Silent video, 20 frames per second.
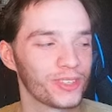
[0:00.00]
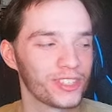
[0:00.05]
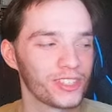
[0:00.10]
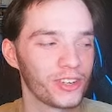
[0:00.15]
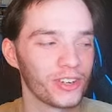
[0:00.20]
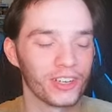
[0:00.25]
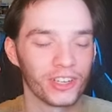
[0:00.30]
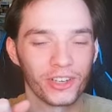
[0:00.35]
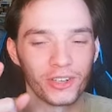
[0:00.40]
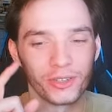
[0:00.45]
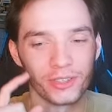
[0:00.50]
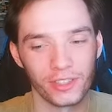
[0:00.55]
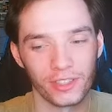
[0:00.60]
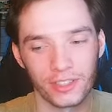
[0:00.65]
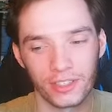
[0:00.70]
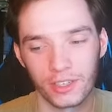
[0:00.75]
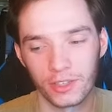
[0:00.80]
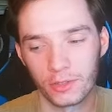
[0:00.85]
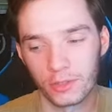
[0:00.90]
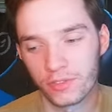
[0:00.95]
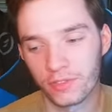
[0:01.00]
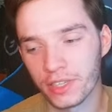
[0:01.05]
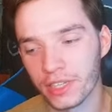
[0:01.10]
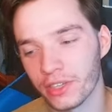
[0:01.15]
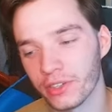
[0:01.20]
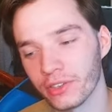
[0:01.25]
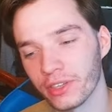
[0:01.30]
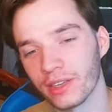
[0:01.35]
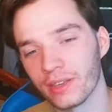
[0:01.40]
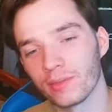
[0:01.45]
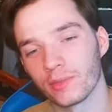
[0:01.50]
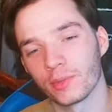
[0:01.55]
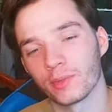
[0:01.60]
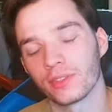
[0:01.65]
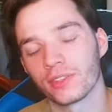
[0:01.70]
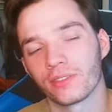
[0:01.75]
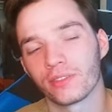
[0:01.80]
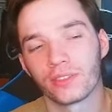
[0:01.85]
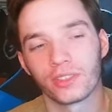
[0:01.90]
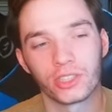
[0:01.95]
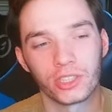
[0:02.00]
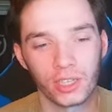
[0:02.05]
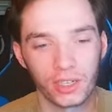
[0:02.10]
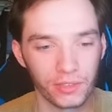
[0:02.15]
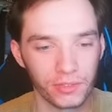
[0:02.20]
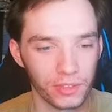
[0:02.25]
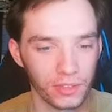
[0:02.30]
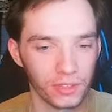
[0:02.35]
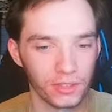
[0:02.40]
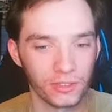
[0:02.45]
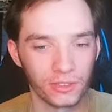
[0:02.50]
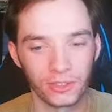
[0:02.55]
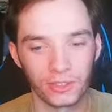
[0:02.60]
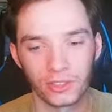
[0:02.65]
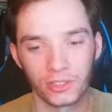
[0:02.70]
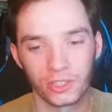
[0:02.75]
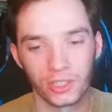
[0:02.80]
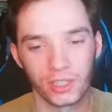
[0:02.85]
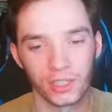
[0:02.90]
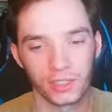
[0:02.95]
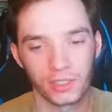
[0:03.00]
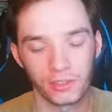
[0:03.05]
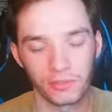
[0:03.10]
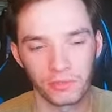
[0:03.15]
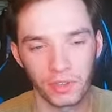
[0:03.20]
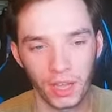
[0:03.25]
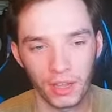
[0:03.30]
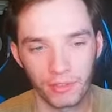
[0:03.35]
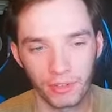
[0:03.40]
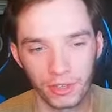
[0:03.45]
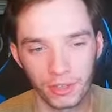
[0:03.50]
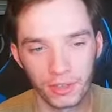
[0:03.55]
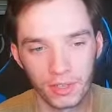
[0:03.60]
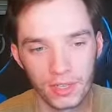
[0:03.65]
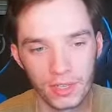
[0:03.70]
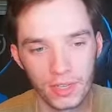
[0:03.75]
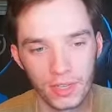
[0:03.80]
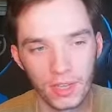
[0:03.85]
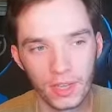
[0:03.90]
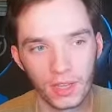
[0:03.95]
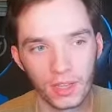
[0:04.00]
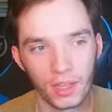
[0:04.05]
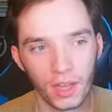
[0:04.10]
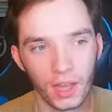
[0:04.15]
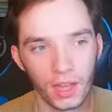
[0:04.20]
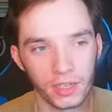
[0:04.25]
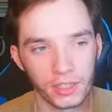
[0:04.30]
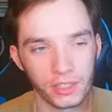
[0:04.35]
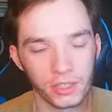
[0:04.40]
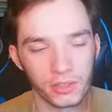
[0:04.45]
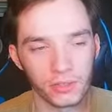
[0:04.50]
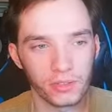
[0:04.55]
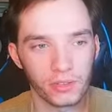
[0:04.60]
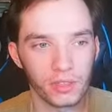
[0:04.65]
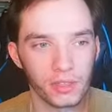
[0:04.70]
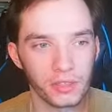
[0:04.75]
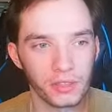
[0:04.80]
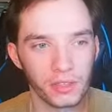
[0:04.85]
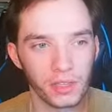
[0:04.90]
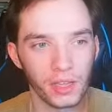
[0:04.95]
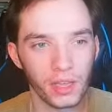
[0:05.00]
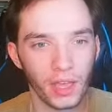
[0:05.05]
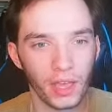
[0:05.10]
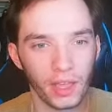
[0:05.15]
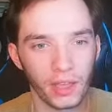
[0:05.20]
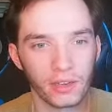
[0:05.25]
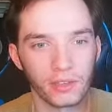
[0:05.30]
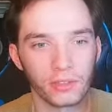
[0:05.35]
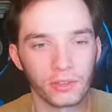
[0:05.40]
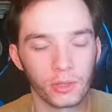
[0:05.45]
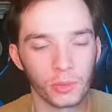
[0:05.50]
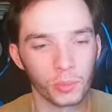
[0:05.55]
it's going to go into the Star Wars video game, specifically Jedi Fallen Order and Jedi Survivor. I don't think they handled the